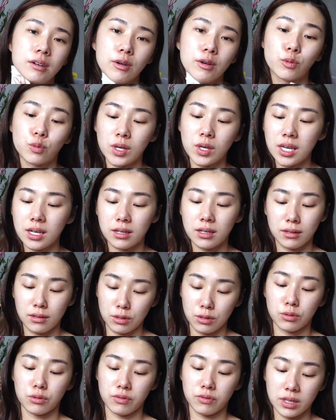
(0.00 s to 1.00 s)
a week.
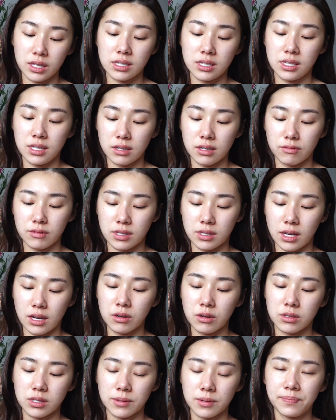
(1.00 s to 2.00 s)
You will really see the
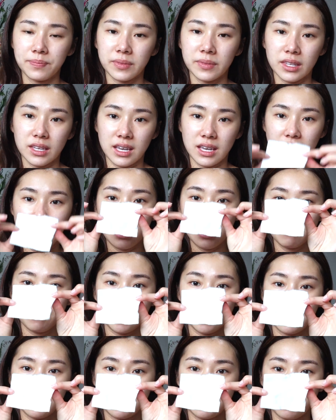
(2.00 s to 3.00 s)
results. And
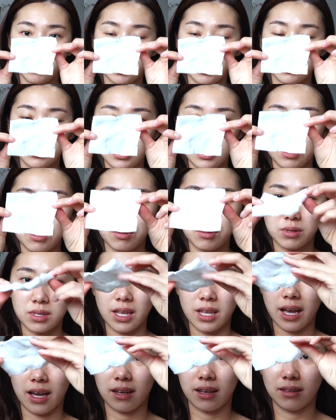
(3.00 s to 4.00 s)
because we only
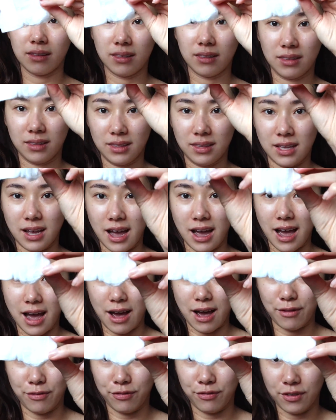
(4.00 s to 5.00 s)
use like
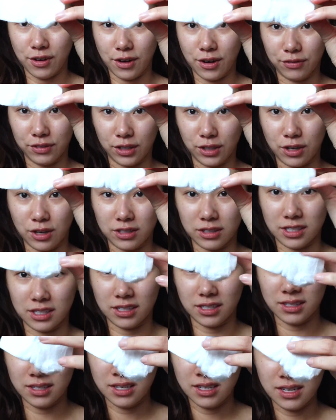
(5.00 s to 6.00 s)
half of the
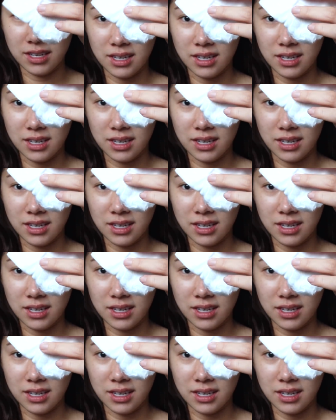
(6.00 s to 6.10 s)
cotton,